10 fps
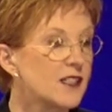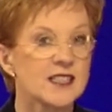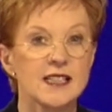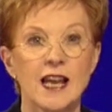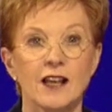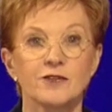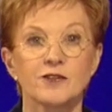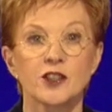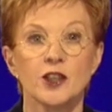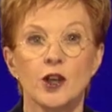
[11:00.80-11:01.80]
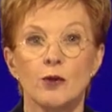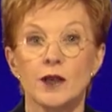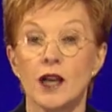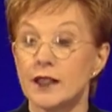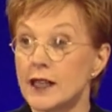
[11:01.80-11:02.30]
left.
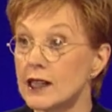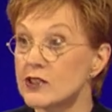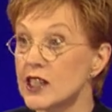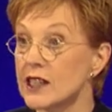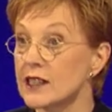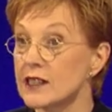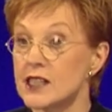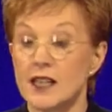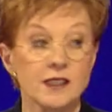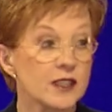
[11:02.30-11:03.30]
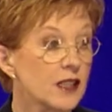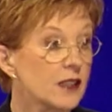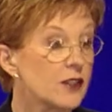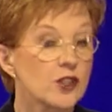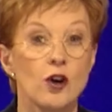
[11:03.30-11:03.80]
We are now taking 10
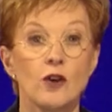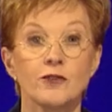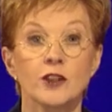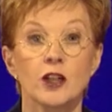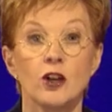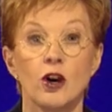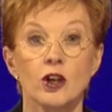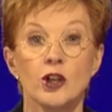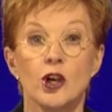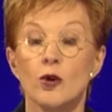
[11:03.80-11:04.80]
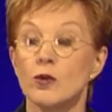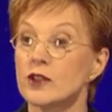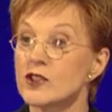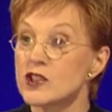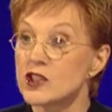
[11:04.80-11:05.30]
seconds off the clock. We'll
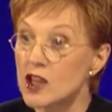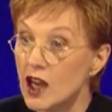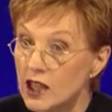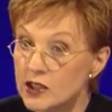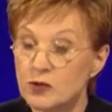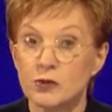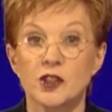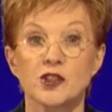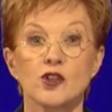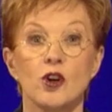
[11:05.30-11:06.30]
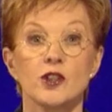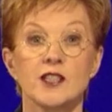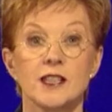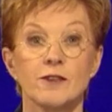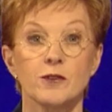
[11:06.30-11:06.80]
start with the
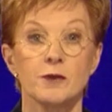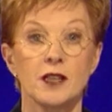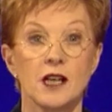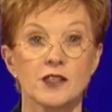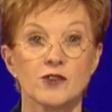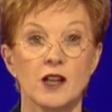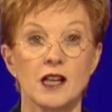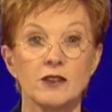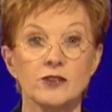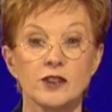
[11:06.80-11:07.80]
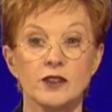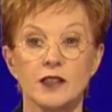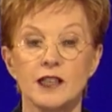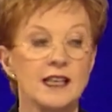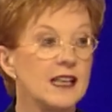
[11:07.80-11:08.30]
strongest link from the last round.
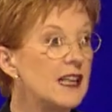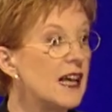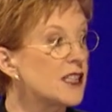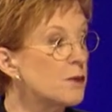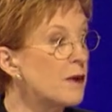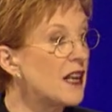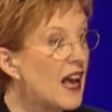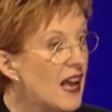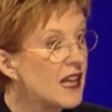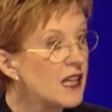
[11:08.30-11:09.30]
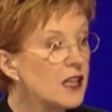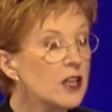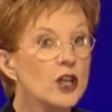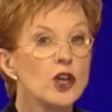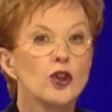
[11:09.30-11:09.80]
Let's play
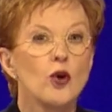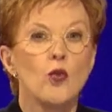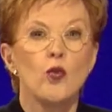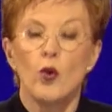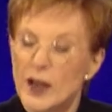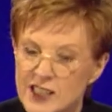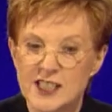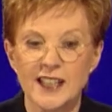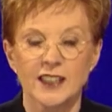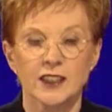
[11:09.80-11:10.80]
the weakest link.